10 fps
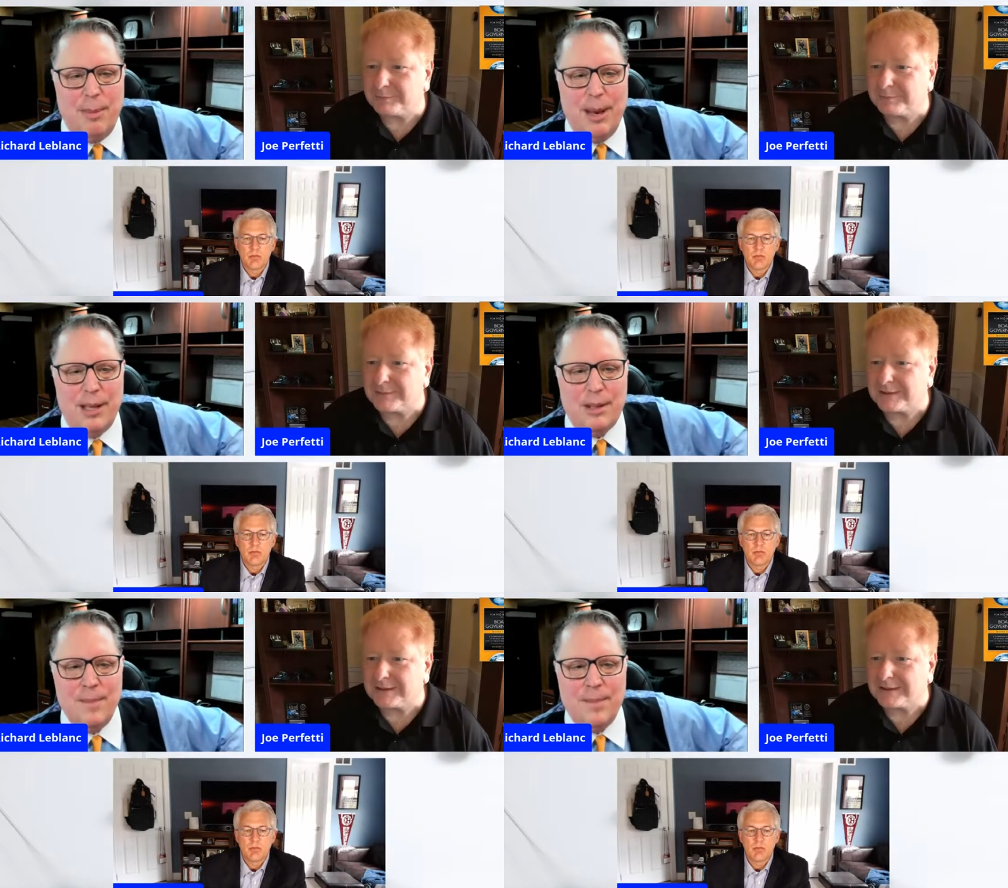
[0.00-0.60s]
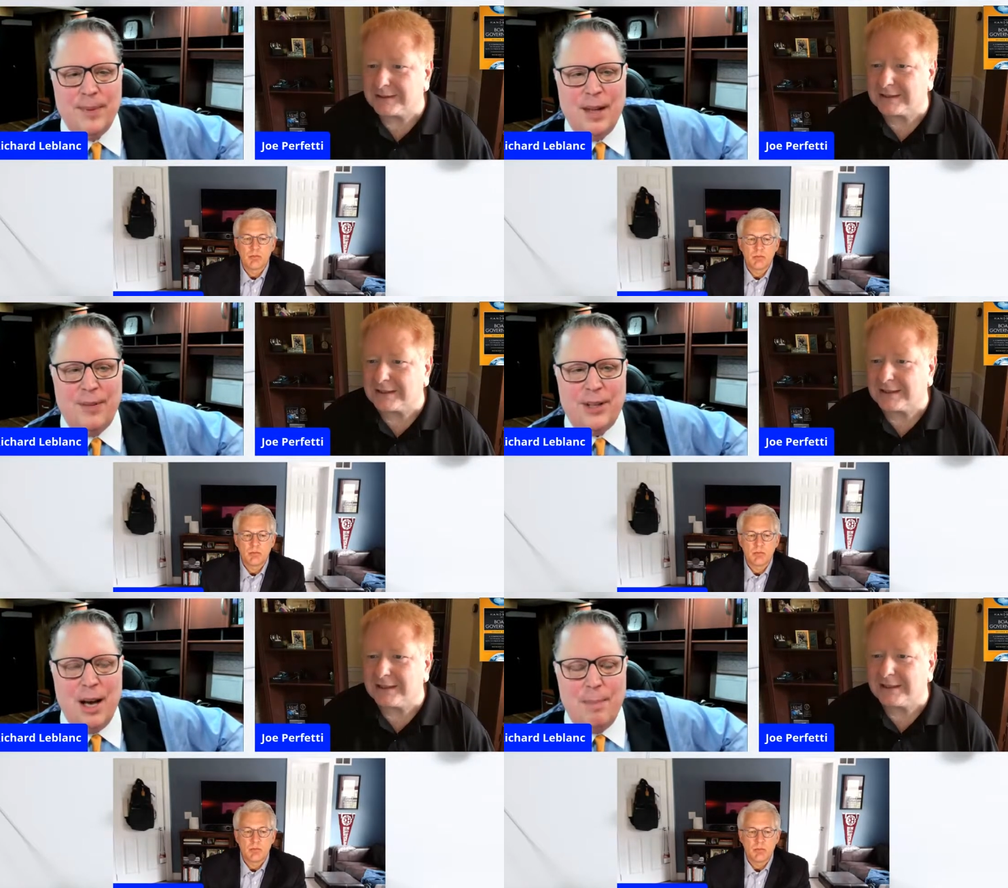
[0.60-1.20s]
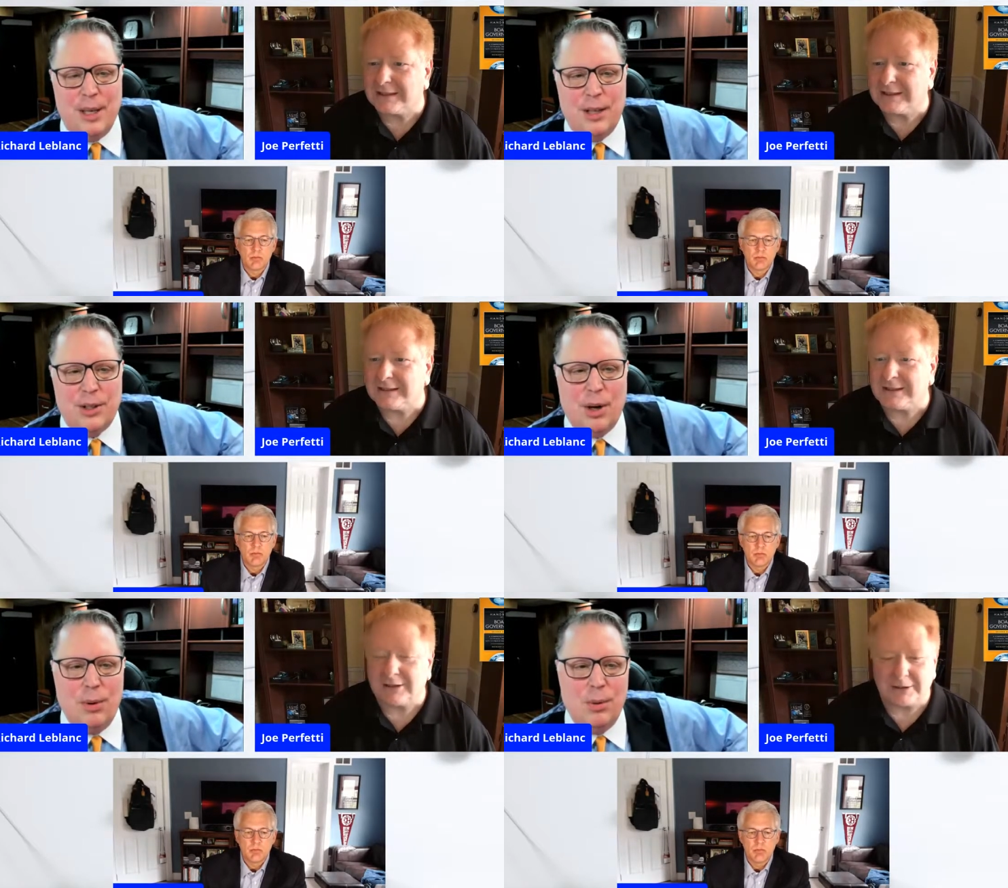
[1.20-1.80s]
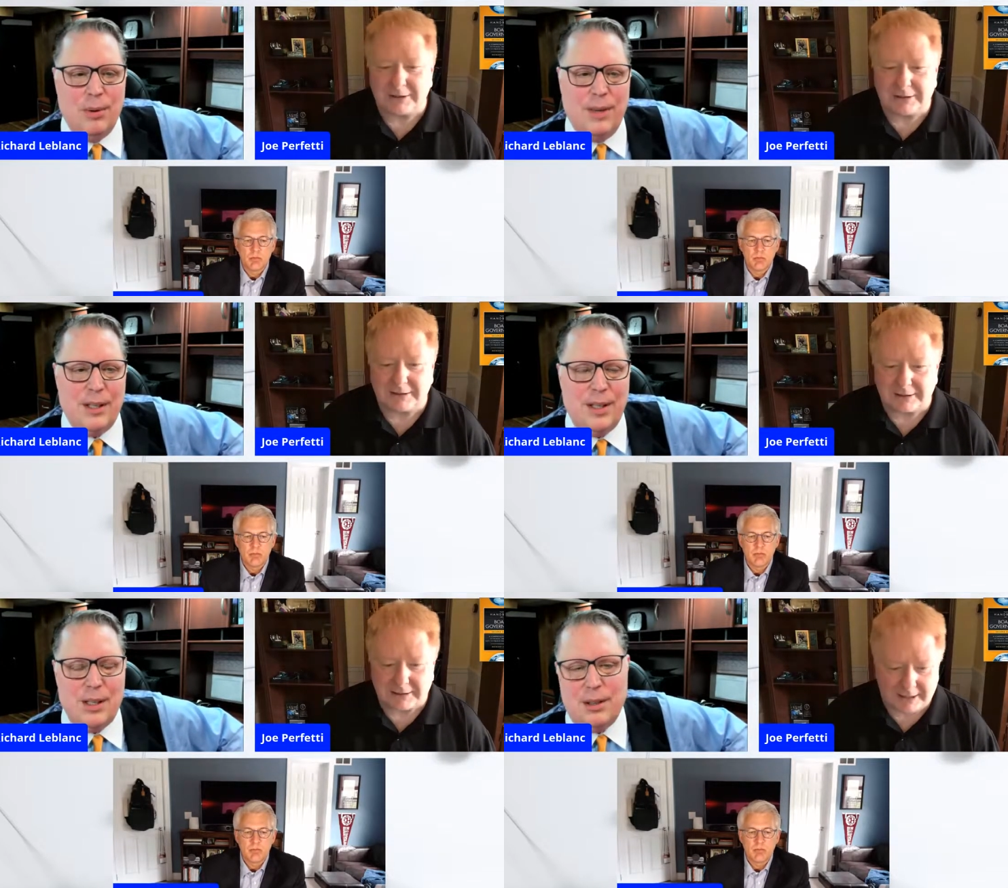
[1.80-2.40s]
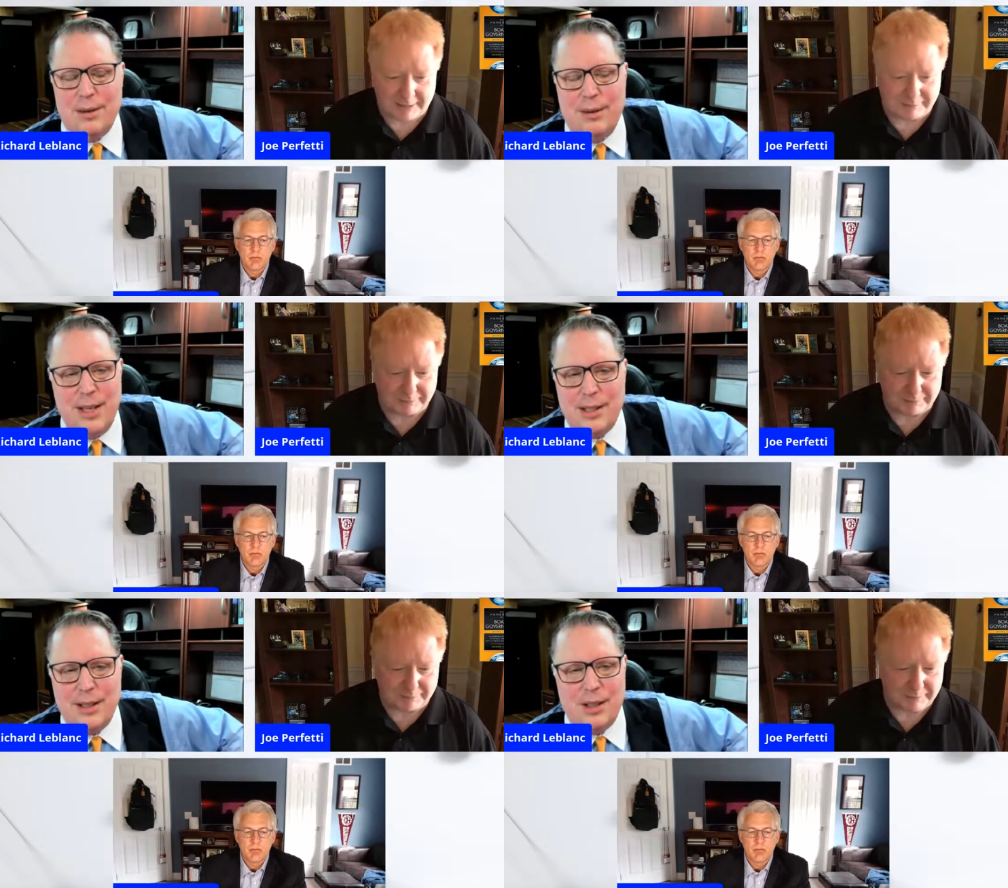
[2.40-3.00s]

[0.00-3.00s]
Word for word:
Speaker 1: customer base of the company. So, so this is, this is,